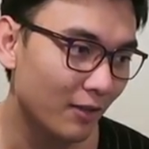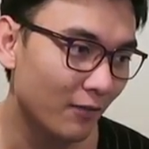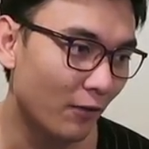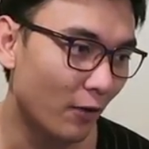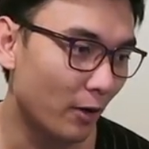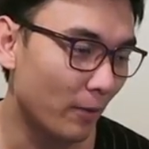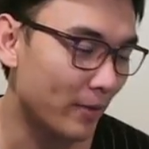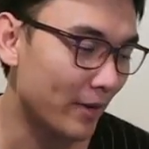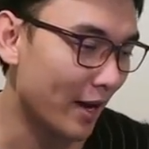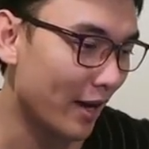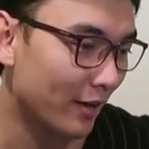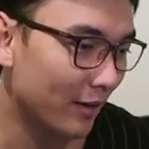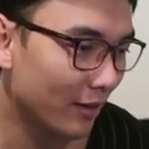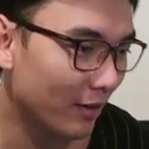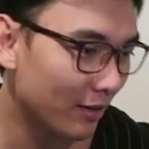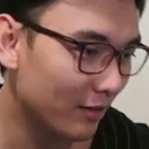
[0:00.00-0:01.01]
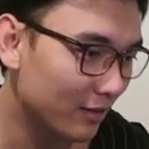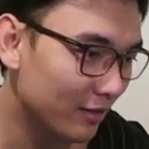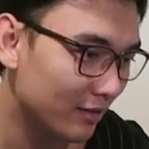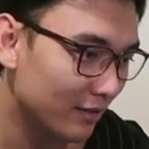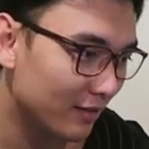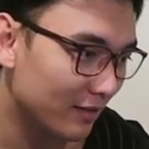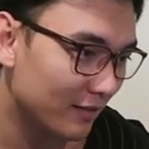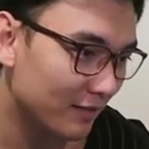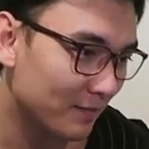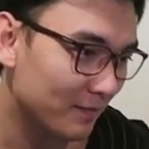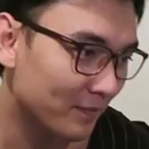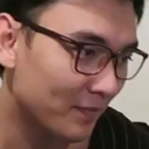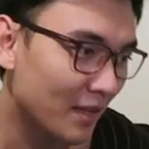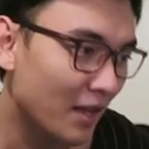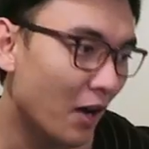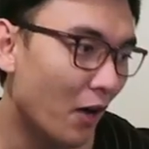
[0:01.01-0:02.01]
For the piano.
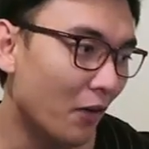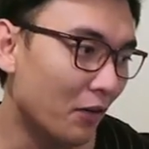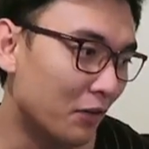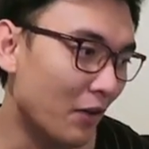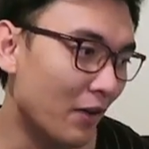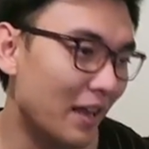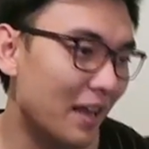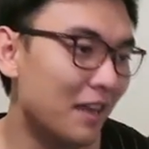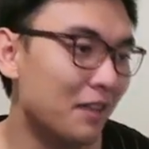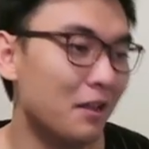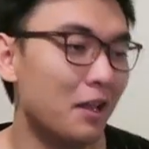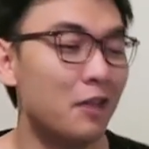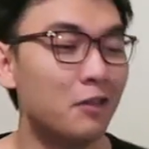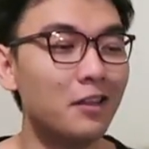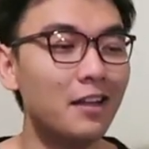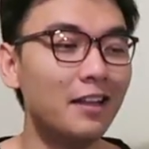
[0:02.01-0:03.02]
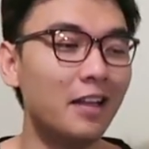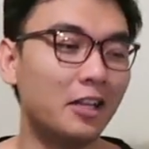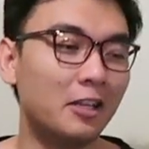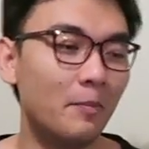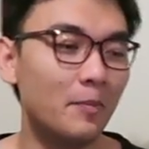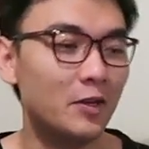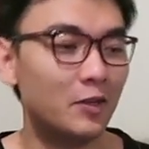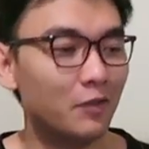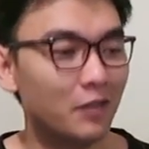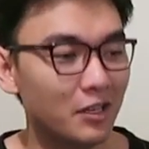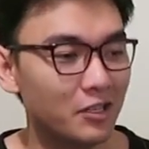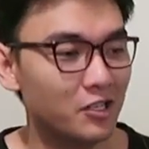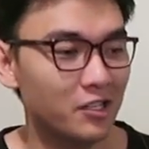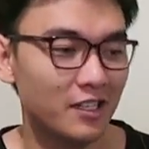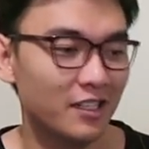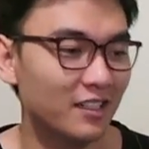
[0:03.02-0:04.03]
Oh, so is he like a
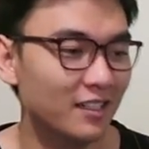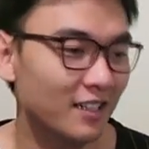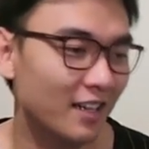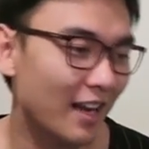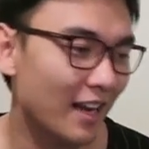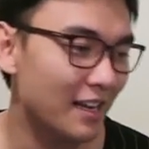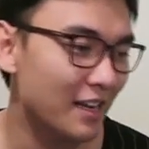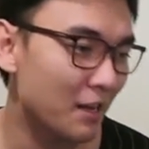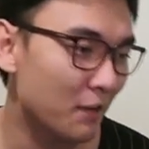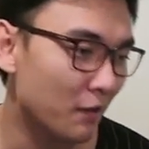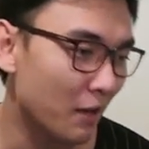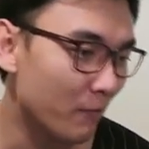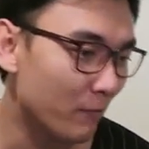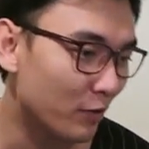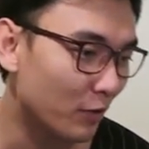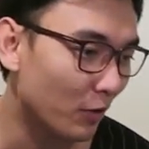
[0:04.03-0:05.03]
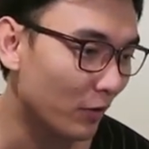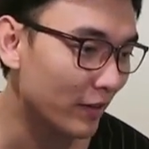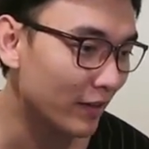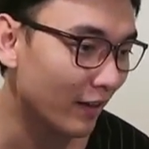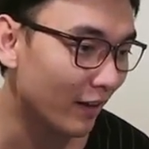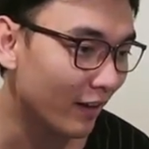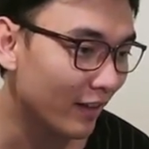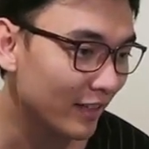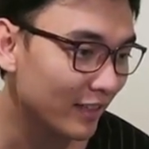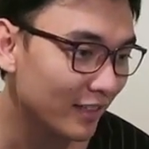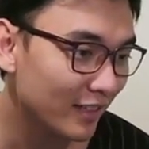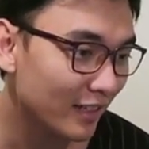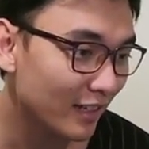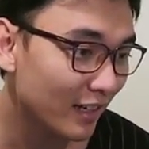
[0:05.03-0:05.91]
musician in this storyline?